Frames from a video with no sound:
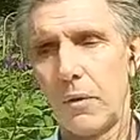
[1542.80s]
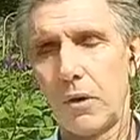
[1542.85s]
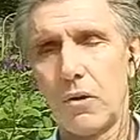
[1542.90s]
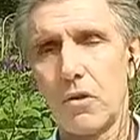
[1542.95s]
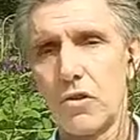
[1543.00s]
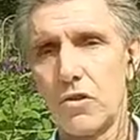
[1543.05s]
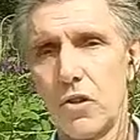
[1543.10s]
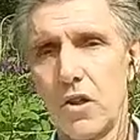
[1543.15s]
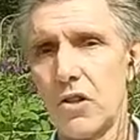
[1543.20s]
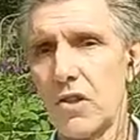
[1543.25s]

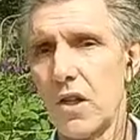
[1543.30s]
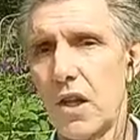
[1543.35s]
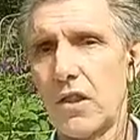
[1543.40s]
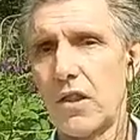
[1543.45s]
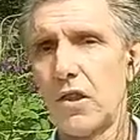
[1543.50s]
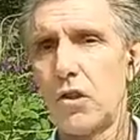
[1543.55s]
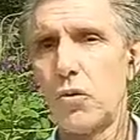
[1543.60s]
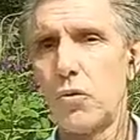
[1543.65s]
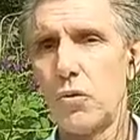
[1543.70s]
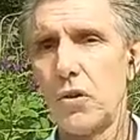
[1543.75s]
because there's
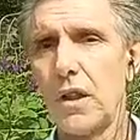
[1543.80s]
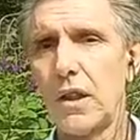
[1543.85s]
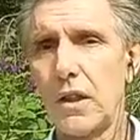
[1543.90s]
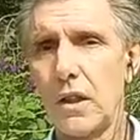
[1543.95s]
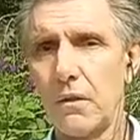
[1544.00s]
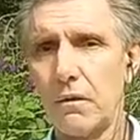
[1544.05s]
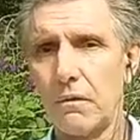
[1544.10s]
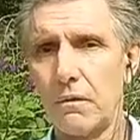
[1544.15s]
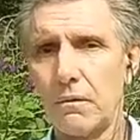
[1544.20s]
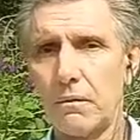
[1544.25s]
nothing to
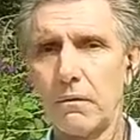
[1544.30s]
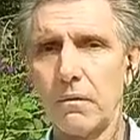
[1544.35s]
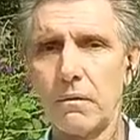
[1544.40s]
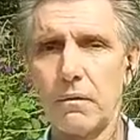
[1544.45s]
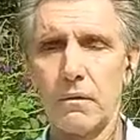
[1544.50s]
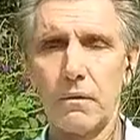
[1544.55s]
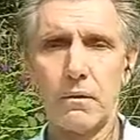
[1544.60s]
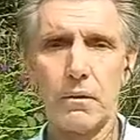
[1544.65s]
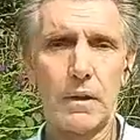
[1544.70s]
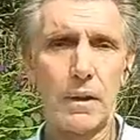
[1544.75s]
eat in
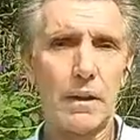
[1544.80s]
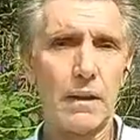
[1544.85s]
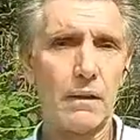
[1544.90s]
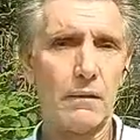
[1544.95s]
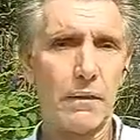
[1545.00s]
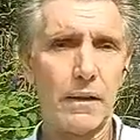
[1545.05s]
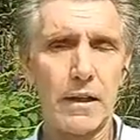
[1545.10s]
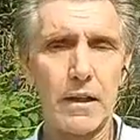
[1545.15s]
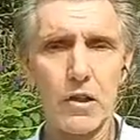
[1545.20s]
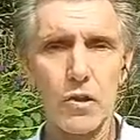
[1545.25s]

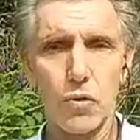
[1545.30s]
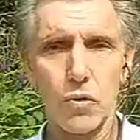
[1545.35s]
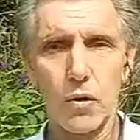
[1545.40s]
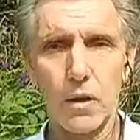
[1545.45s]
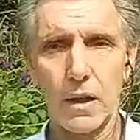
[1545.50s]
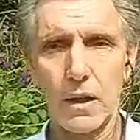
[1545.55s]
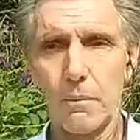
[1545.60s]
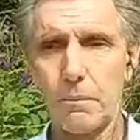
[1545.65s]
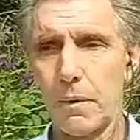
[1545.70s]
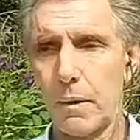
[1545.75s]

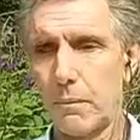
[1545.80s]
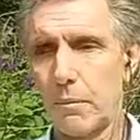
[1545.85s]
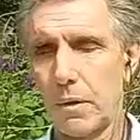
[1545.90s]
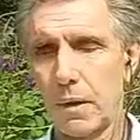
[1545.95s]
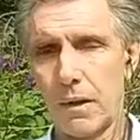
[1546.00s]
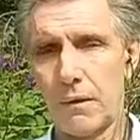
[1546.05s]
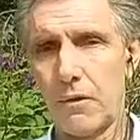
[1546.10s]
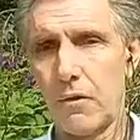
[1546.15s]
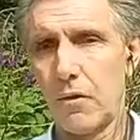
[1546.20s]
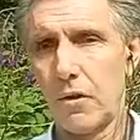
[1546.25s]
Venezuela.
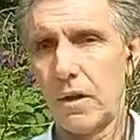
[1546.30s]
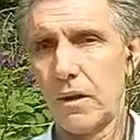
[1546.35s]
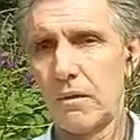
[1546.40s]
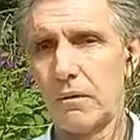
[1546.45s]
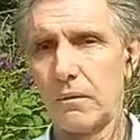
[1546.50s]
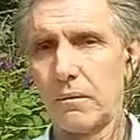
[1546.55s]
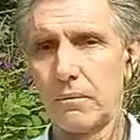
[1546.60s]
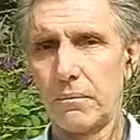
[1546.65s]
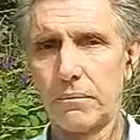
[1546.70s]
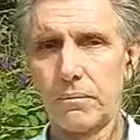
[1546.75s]
People
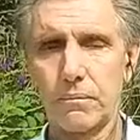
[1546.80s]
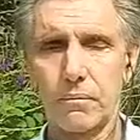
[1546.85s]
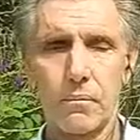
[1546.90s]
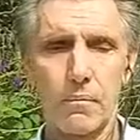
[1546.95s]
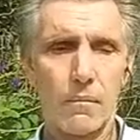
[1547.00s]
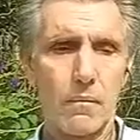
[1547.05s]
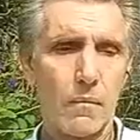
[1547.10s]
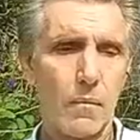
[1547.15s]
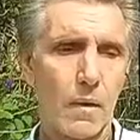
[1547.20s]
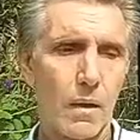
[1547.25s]
are
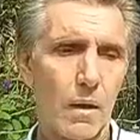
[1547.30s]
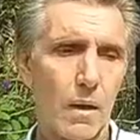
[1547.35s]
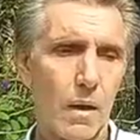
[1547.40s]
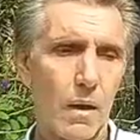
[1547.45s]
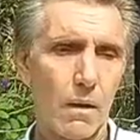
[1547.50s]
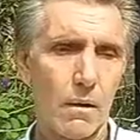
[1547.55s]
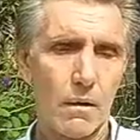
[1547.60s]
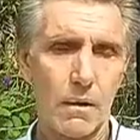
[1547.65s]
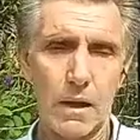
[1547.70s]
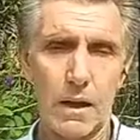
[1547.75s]

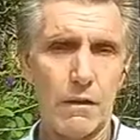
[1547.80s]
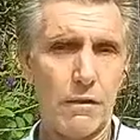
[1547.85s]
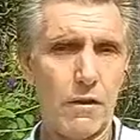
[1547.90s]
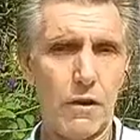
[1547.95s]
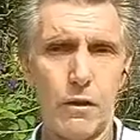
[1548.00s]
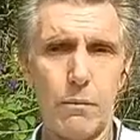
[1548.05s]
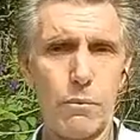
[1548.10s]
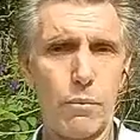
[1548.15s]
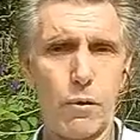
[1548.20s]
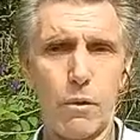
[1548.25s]
they have
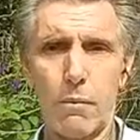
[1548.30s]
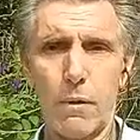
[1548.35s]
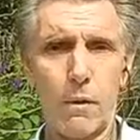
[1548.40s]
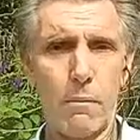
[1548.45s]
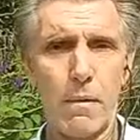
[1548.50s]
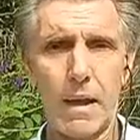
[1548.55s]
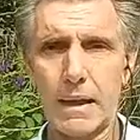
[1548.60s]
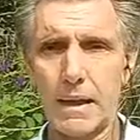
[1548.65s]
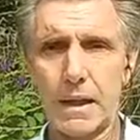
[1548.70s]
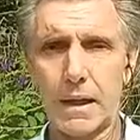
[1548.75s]
very
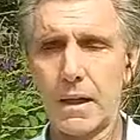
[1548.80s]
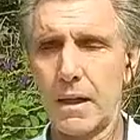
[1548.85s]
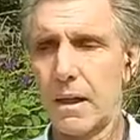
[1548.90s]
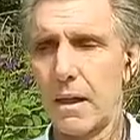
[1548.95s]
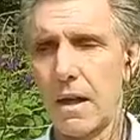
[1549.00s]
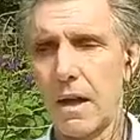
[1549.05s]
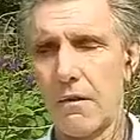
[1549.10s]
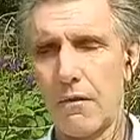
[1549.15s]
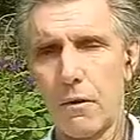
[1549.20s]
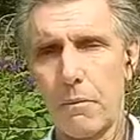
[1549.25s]
problematic
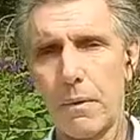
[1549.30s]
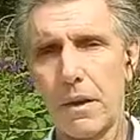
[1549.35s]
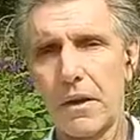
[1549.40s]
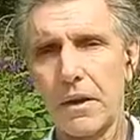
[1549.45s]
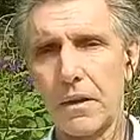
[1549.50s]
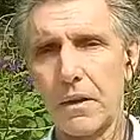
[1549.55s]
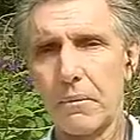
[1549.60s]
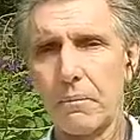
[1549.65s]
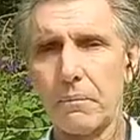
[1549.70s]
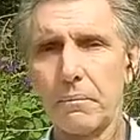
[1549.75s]

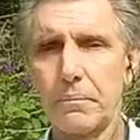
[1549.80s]
government.